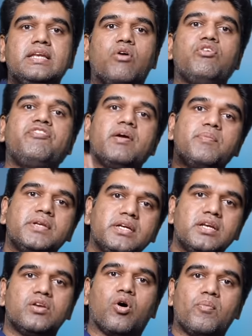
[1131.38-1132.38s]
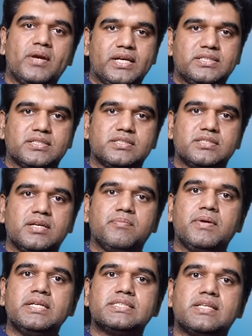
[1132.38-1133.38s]
Now, if APTT normalizes,
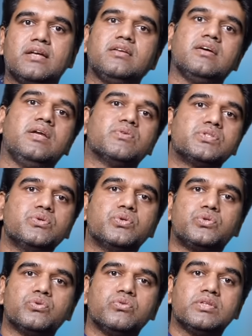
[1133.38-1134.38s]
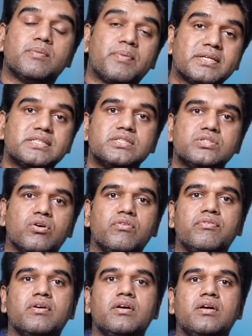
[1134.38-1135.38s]
it means that it was due to the presence
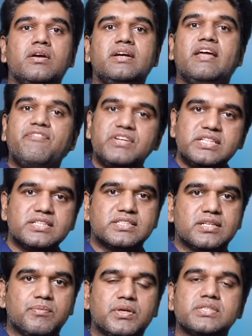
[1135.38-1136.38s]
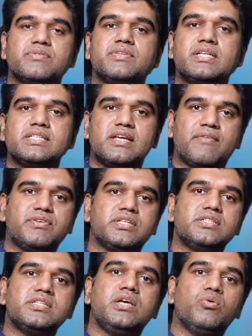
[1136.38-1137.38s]
of deficiency because if there is a
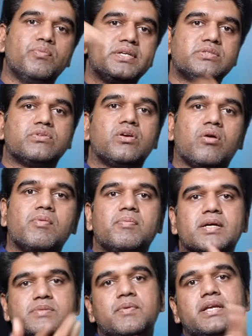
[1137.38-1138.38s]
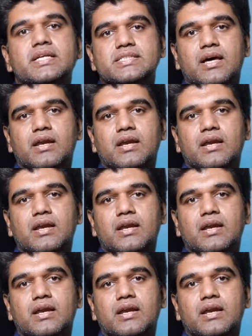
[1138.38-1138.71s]
deficiency you mix with a normal plasma it gets